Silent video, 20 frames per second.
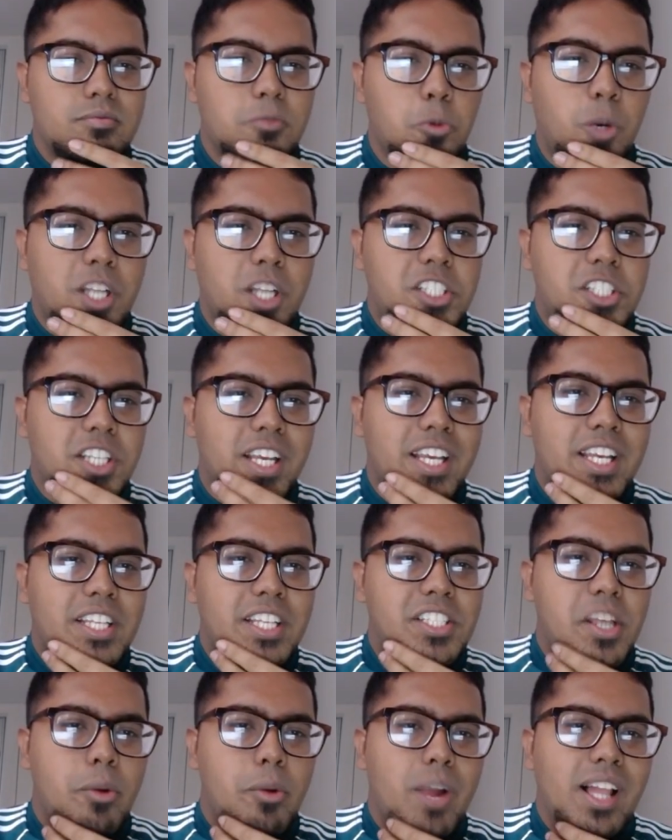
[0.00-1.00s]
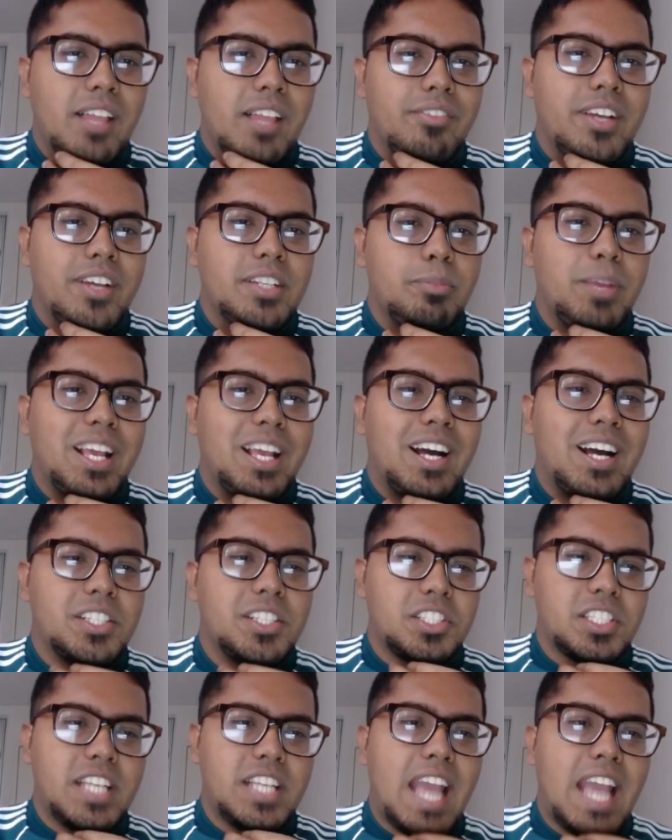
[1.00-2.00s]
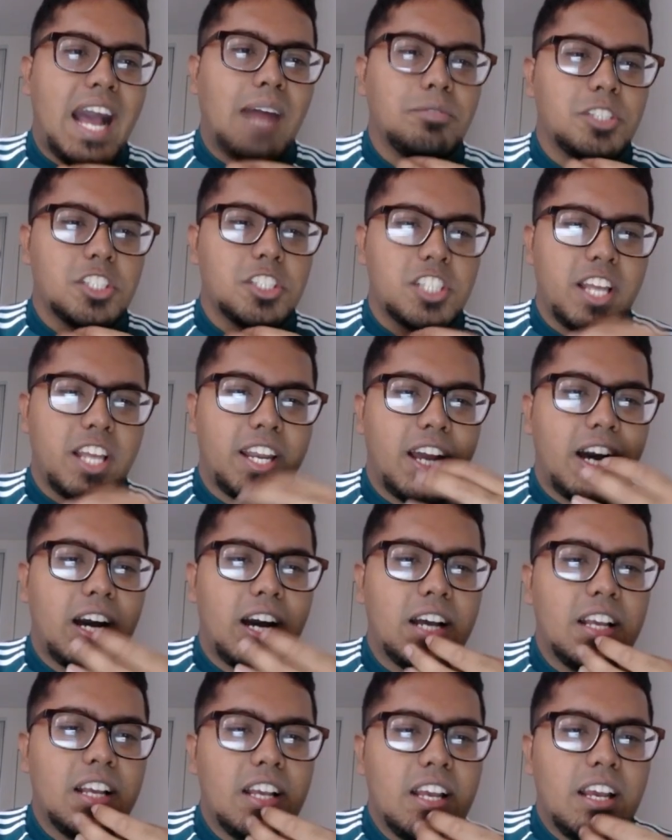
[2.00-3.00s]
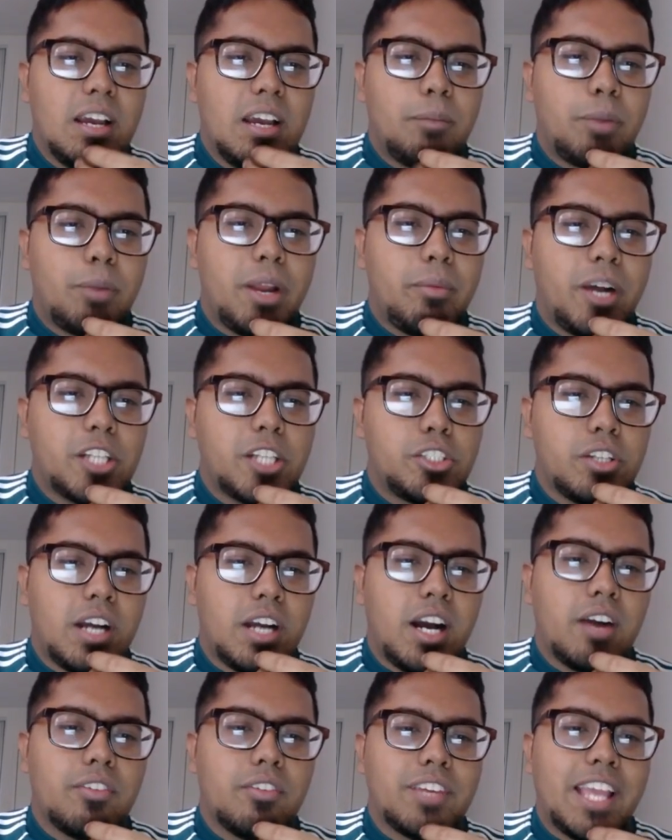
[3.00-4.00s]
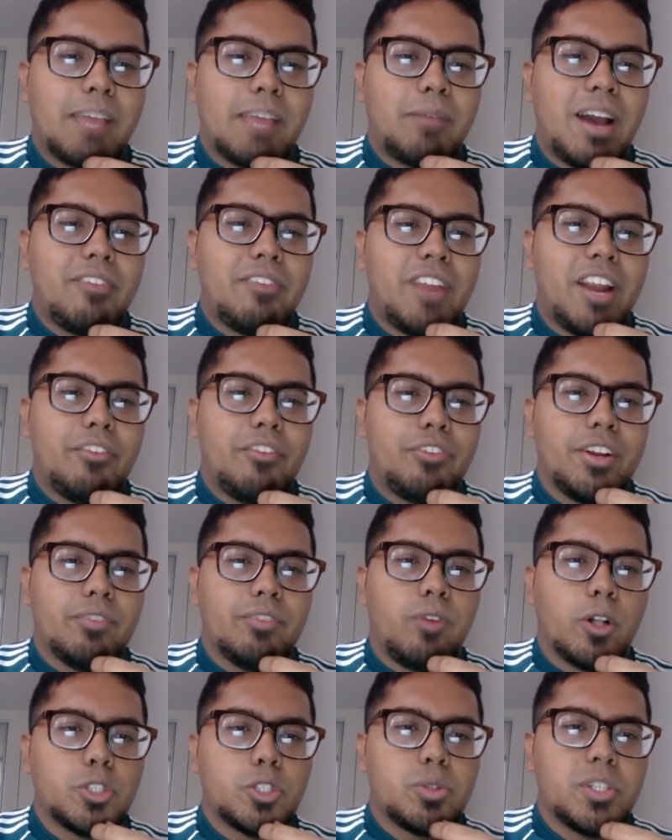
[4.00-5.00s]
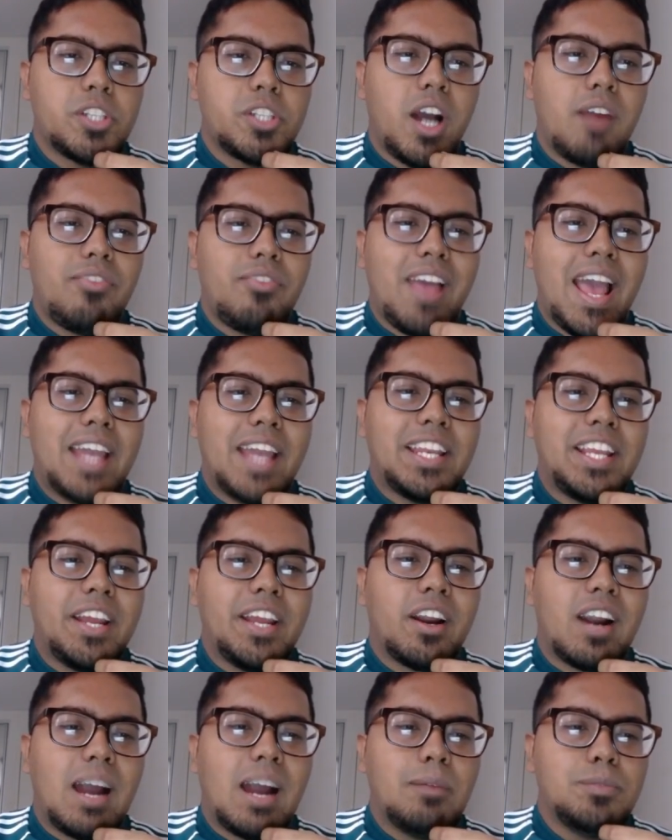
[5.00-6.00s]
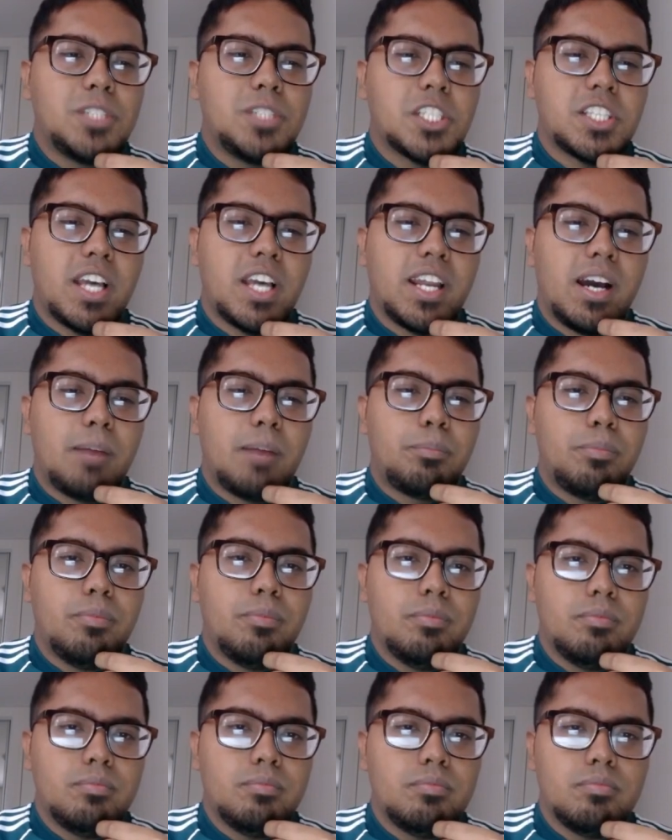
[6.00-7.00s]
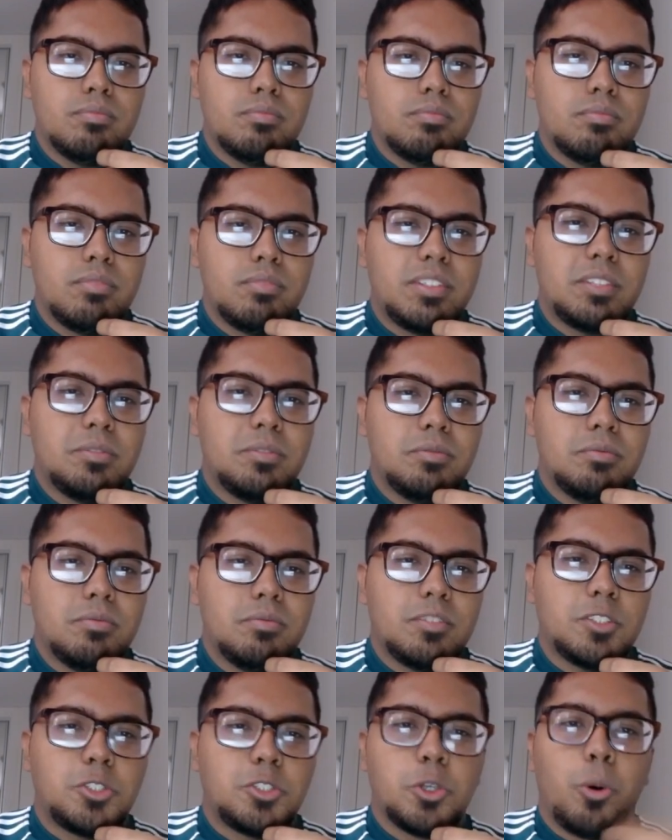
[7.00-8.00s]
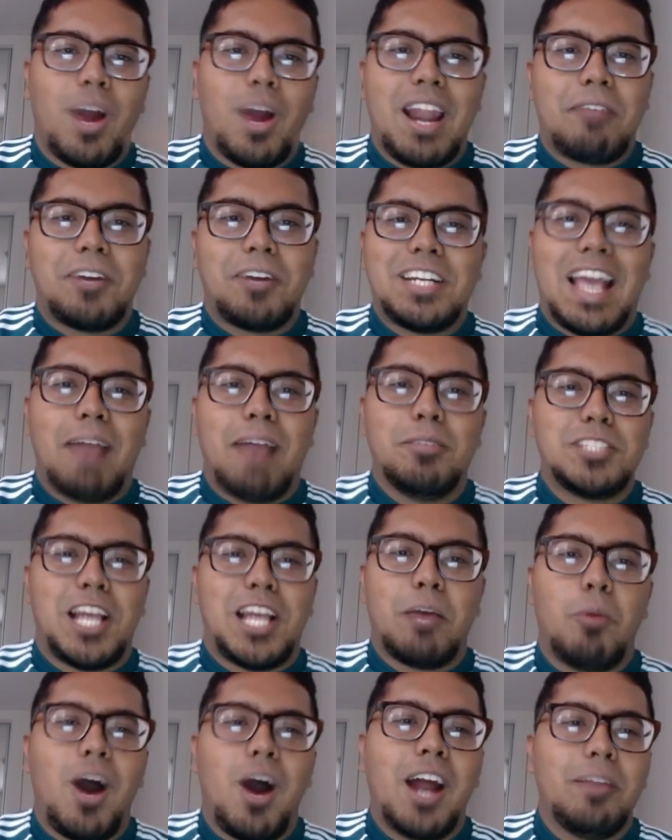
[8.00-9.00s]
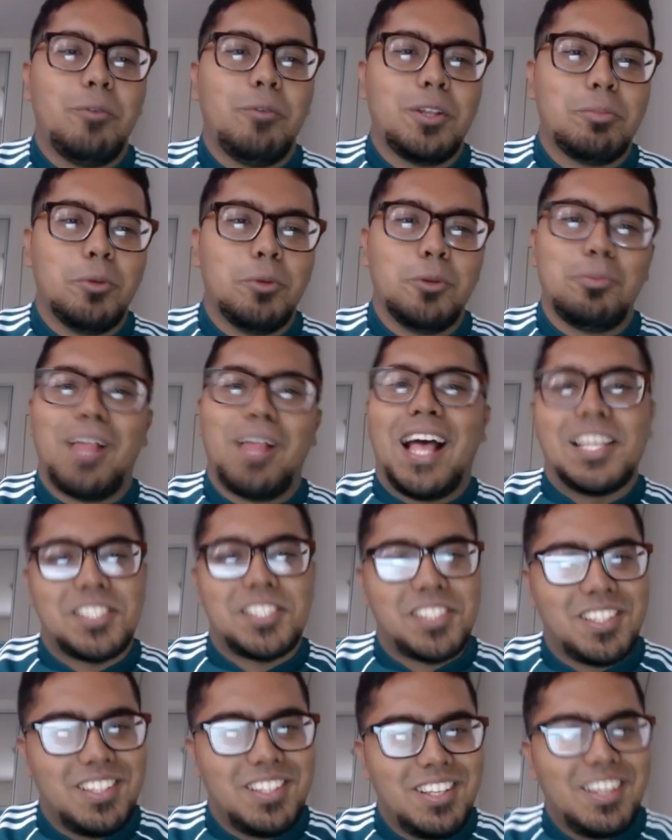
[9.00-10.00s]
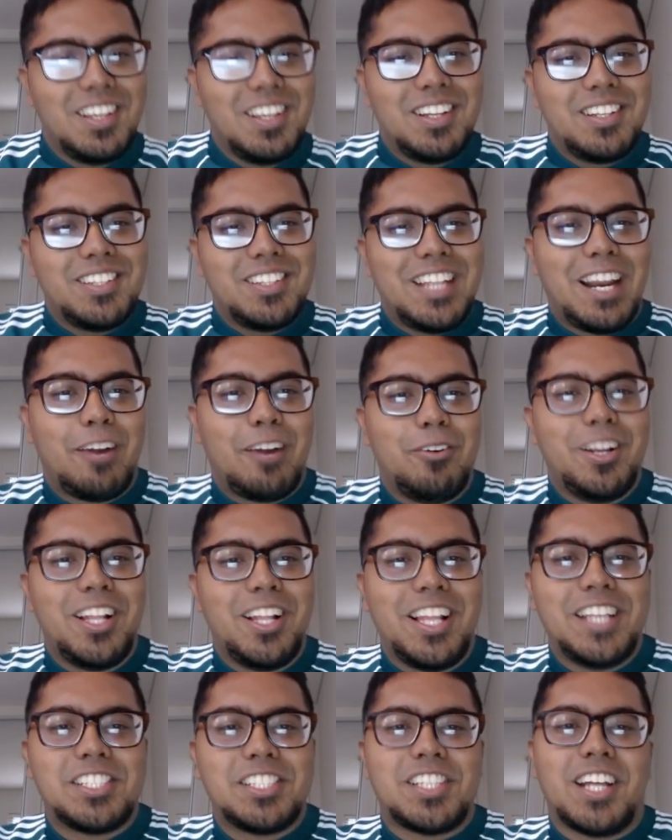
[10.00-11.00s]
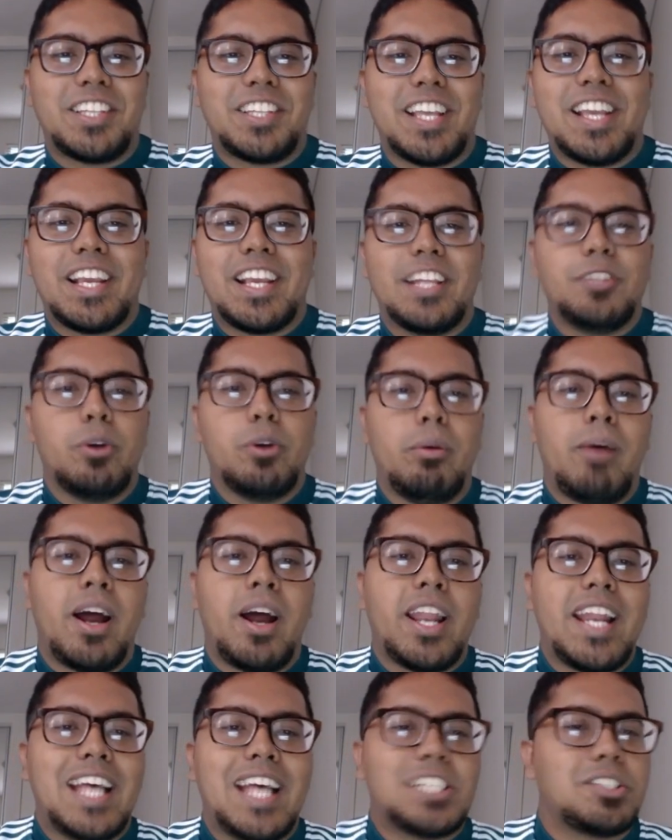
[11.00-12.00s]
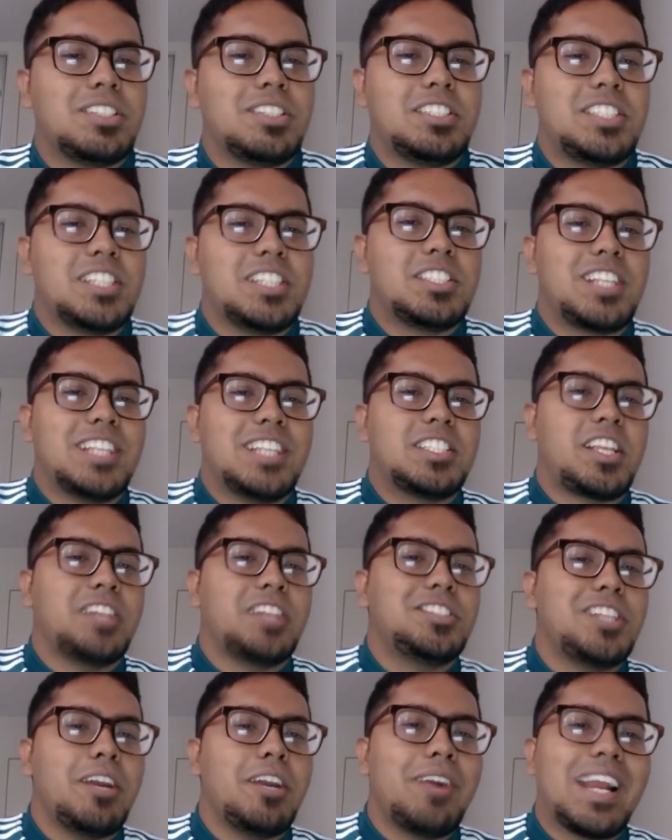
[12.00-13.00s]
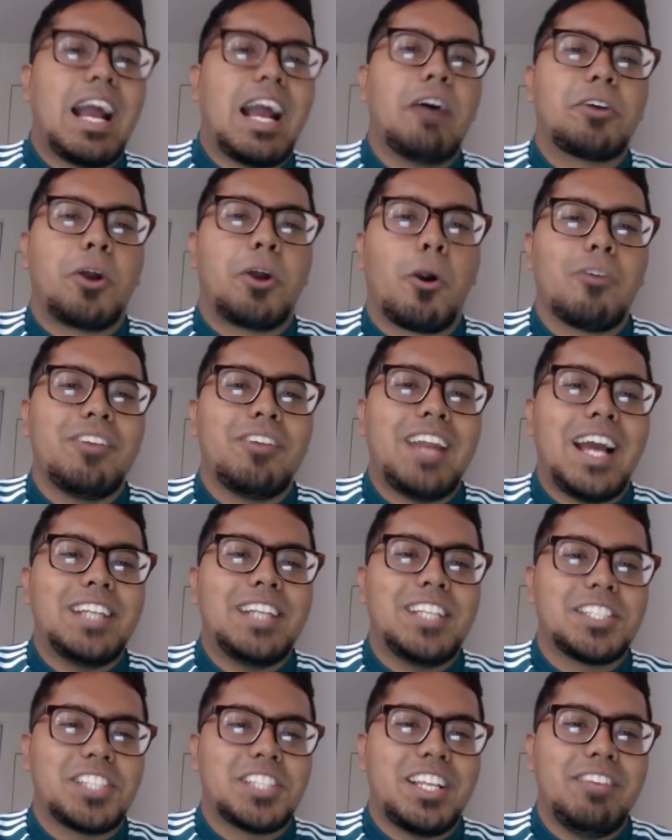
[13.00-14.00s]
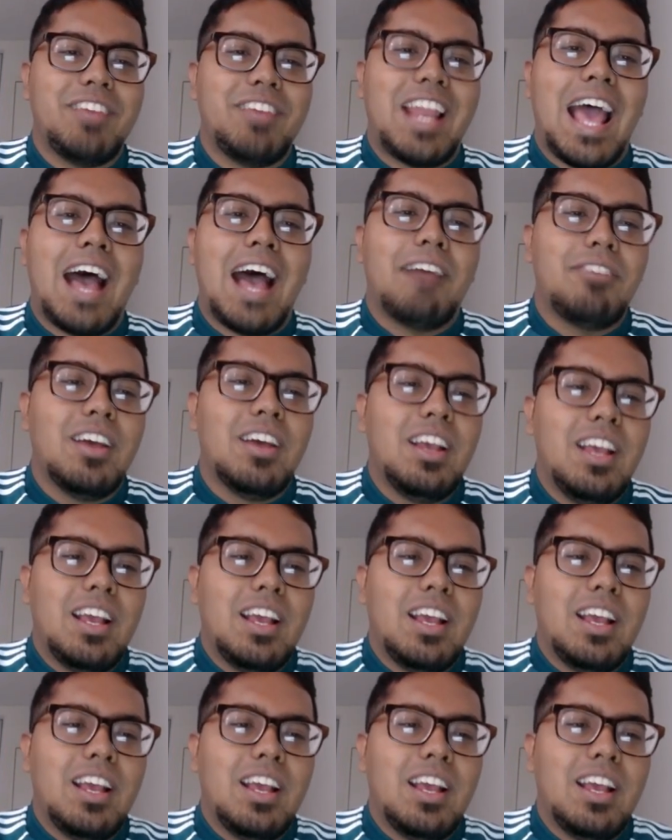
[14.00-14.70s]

which is irrelevant, because, yeah, I'm just gonna pretty much get my very free Volt Switch off, and here I'm just gonna do whatever damage I want with Moonblast. There really is nothing you can do about it, since considering how Corviknight doesn't even have